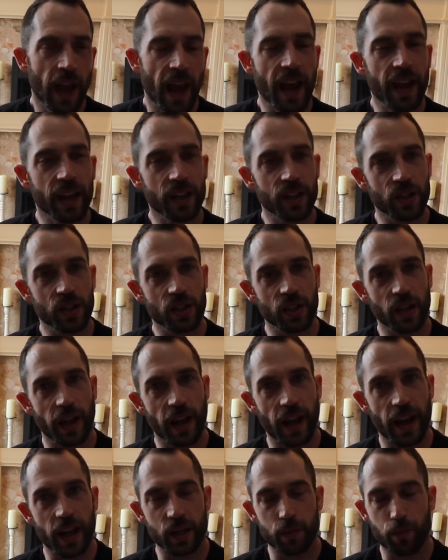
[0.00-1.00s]
it's
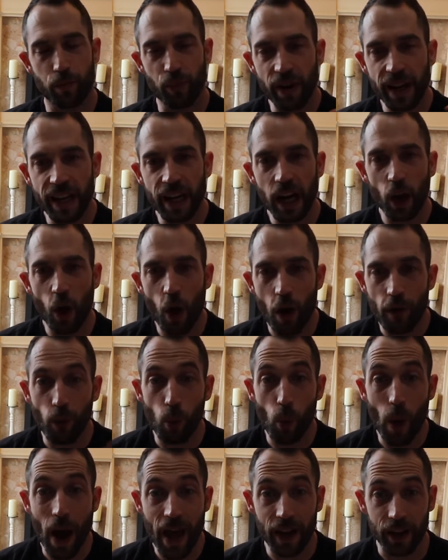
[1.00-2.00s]
bringing a lot of
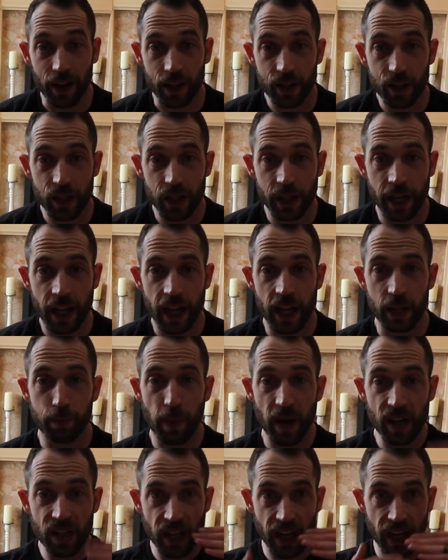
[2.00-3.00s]
awareness. It's
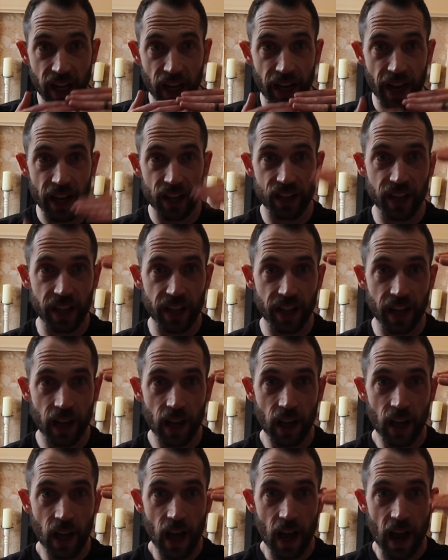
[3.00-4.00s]
basically connecting
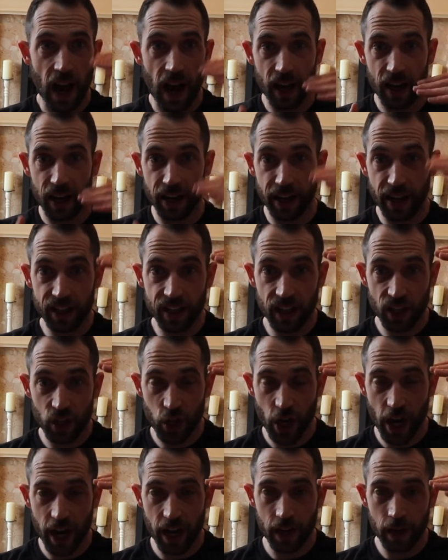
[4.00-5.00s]
our kinetic
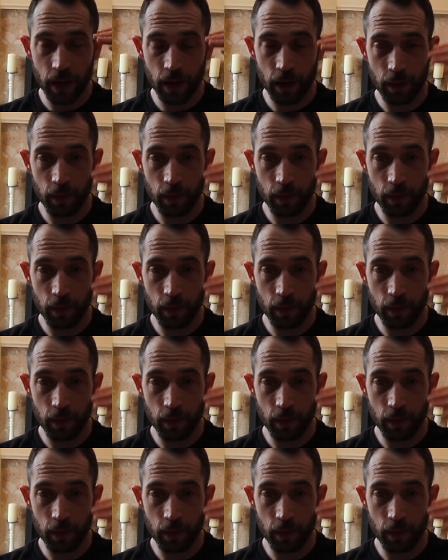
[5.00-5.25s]
chain.